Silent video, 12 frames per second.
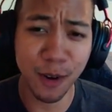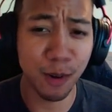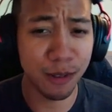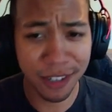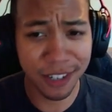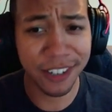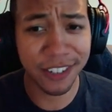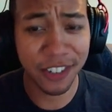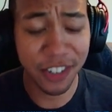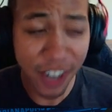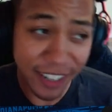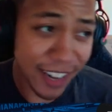who is a
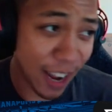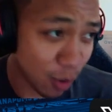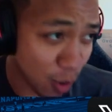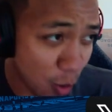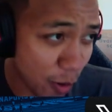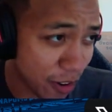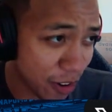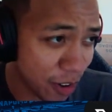shutdown corner.